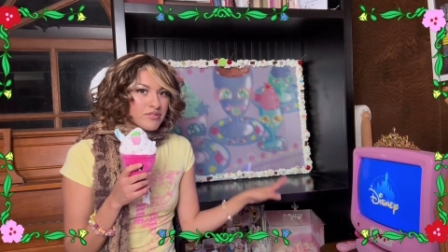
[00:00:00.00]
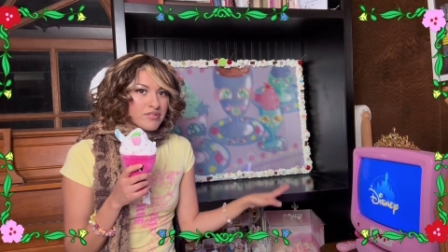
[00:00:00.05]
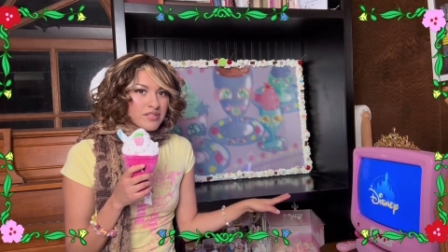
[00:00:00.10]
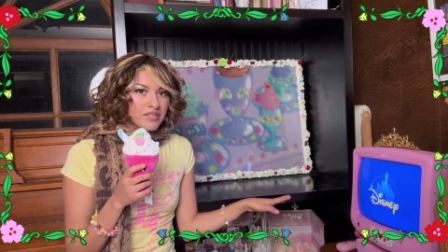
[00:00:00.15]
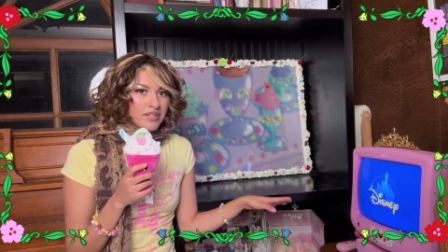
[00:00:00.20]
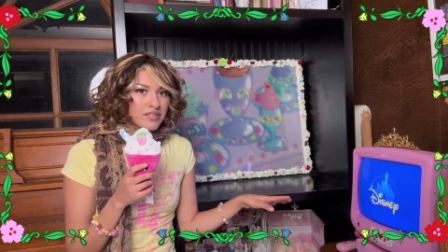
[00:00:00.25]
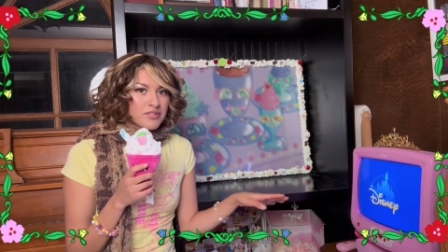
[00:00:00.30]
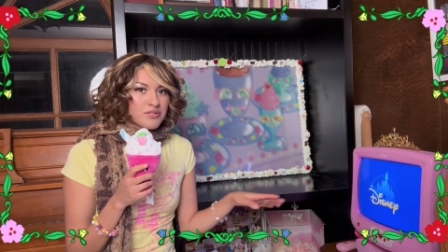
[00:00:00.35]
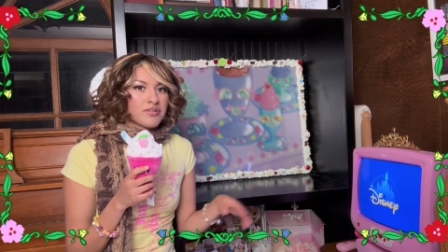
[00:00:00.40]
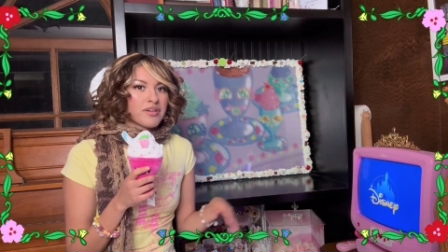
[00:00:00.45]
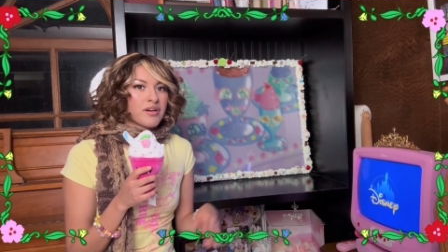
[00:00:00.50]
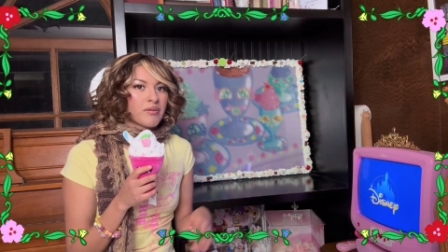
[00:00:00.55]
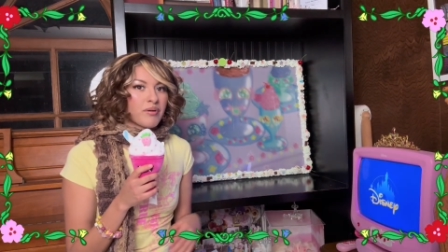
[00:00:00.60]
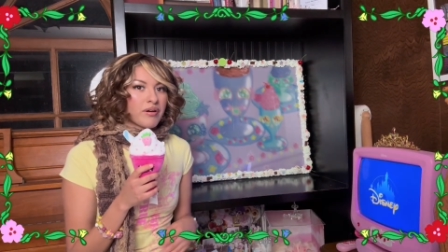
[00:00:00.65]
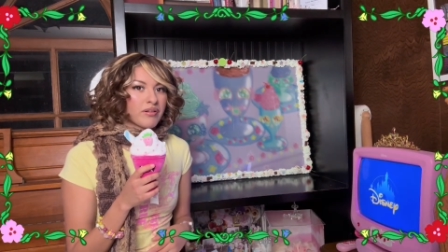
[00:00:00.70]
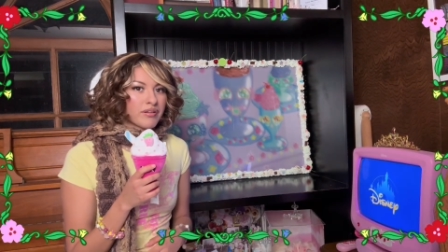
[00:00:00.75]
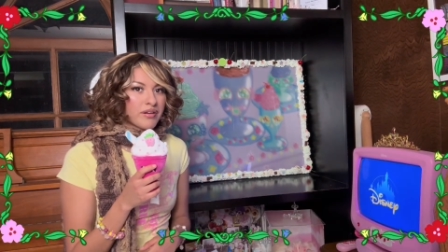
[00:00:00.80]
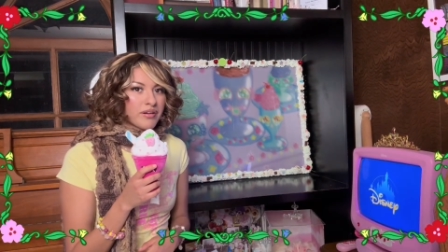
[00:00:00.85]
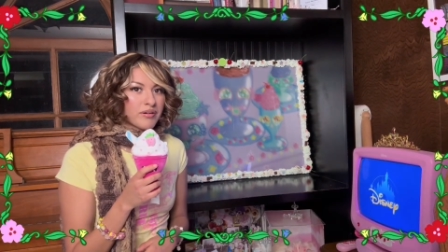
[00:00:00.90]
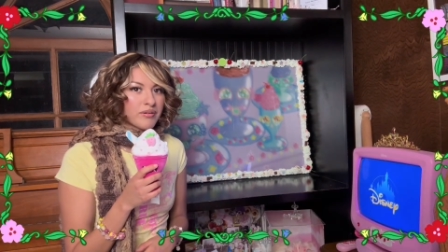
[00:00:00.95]
to like do that a while
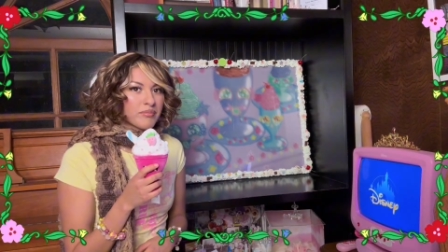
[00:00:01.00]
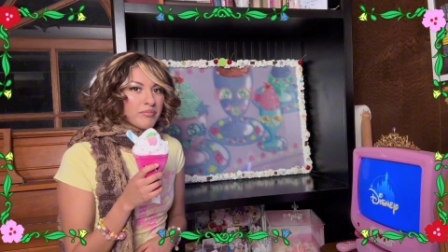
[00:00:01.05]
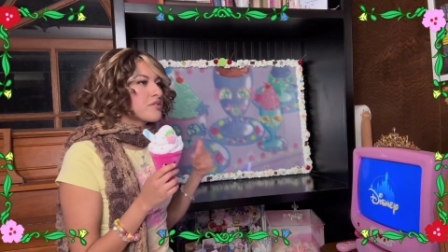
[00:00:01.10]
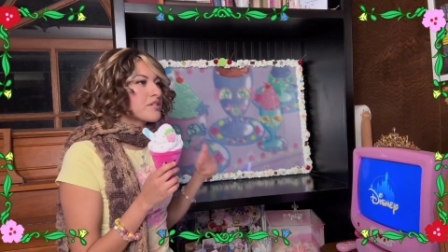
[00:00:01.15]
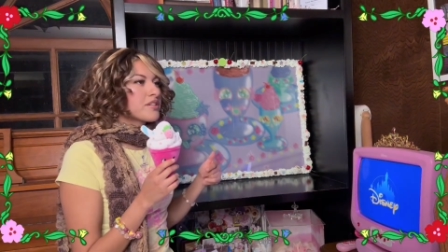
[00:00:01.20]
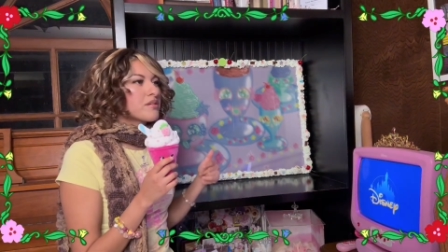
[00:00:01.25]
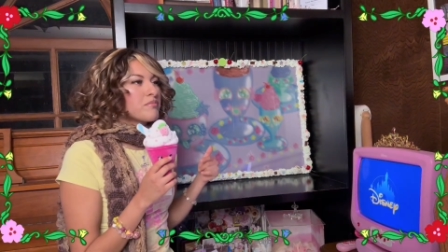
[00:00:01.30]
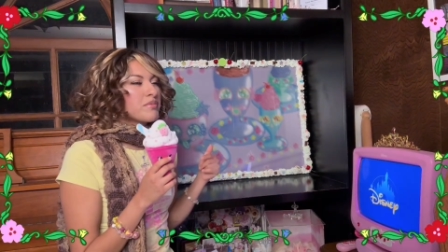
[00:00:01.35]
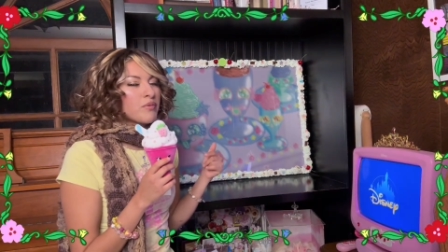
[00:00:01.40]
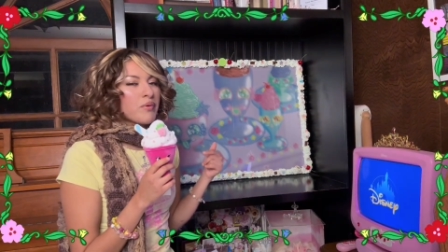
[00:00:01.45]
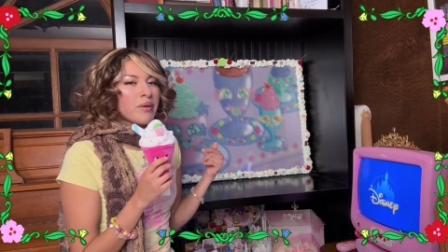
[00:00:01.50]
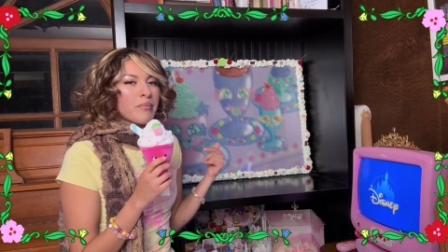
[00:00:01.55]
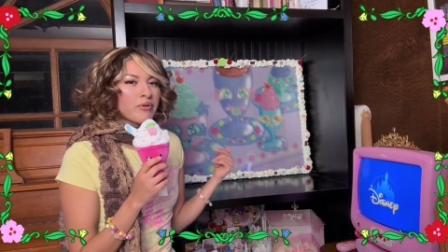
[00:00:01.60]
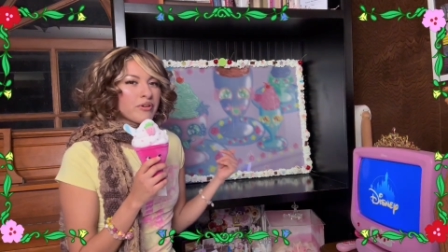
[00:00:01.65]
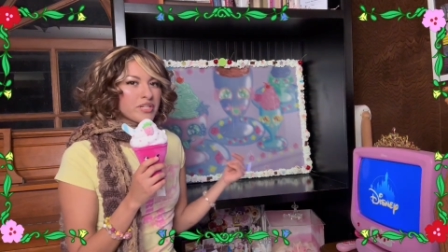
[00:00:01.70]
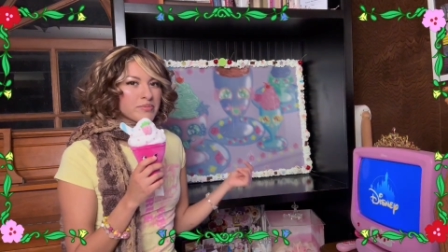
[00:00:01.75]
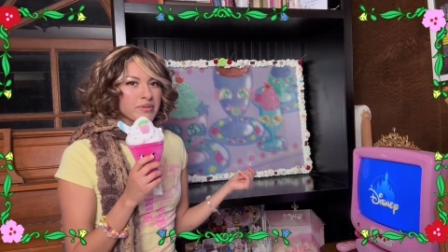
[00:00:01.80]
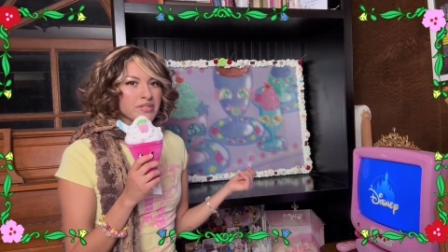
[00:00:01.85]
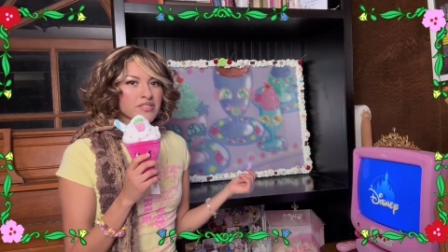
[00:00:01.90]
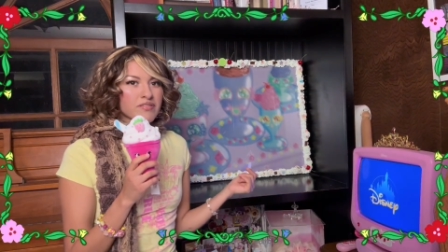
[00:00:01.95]
ago. It was gonna be way more
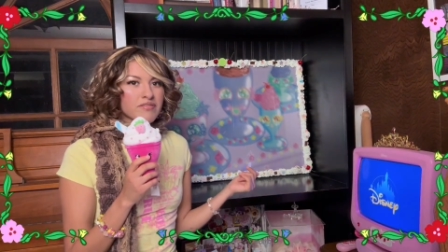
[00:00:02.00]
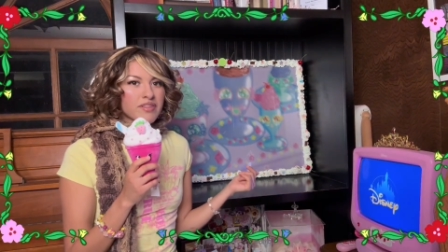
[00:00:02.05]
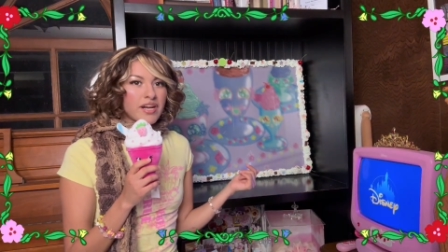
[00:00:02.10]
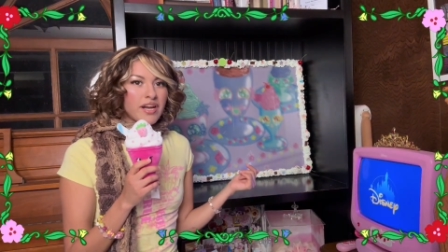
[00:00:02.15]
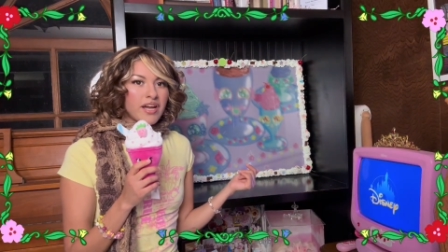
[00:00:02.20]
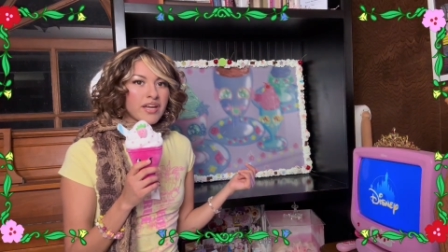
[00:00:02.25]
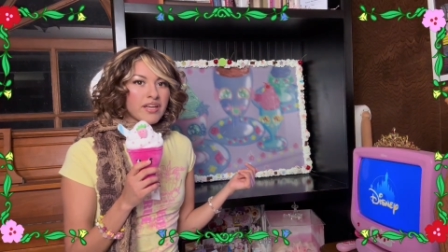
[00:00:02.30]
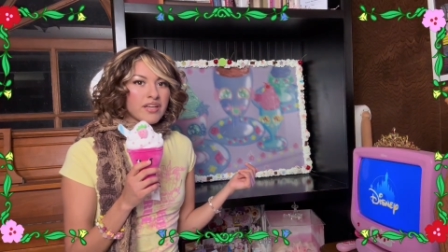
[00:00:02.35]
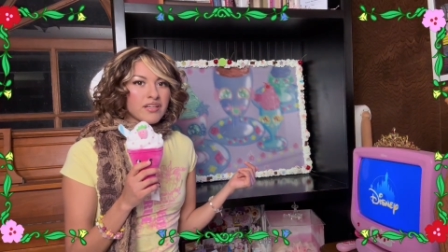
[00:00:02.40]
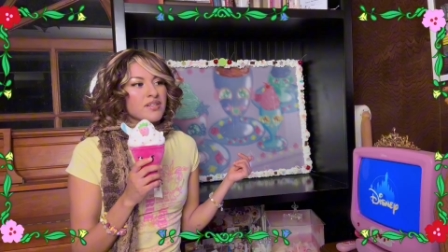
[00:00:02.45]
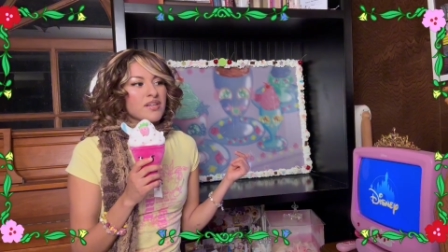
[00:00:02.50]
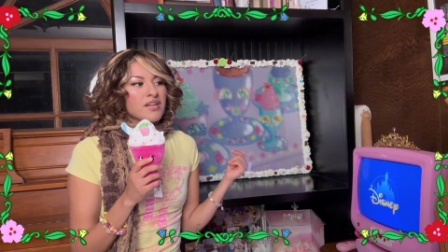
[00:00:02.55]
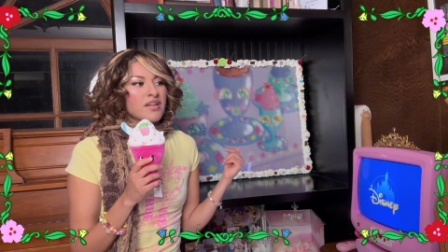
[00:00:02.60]
expensive than I